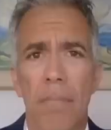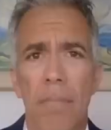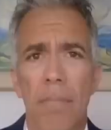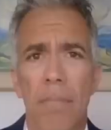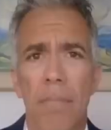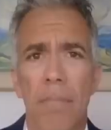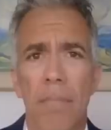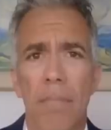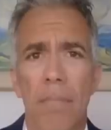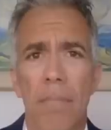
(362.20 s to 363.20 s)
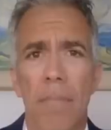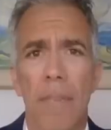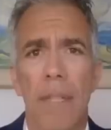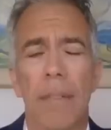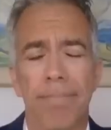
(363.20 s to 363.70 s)

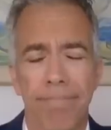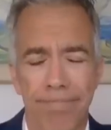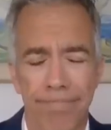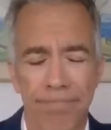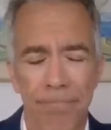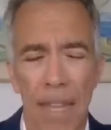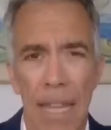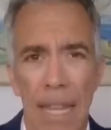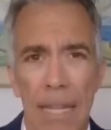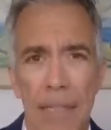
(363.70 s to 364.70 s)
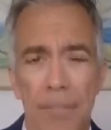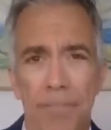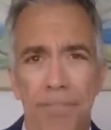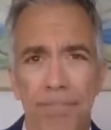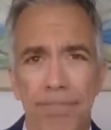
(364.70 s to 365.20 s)

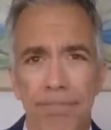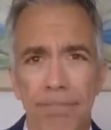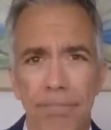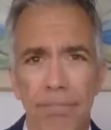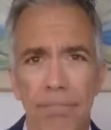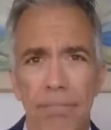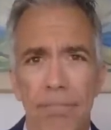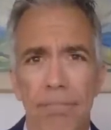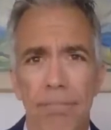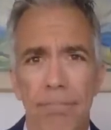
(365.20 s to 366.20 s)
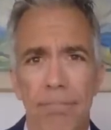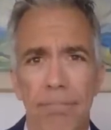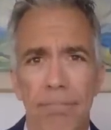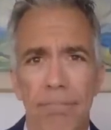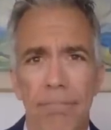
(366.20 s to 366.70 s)

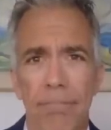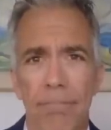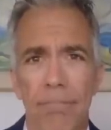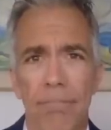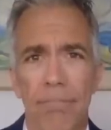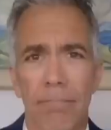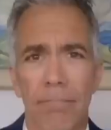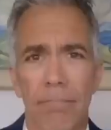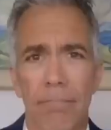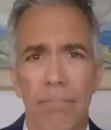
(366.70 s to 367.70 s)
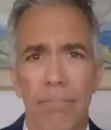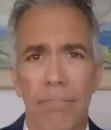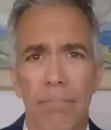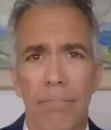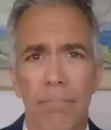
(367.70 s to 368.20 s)

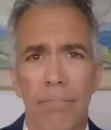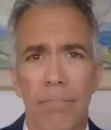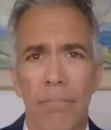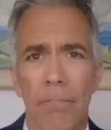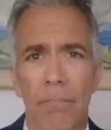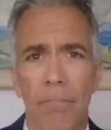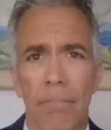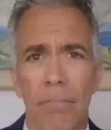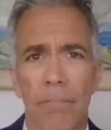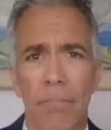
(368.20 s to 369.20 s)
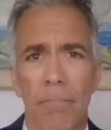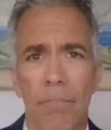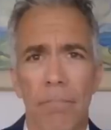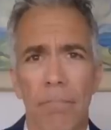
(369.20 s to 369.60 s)
This person isn't speaking.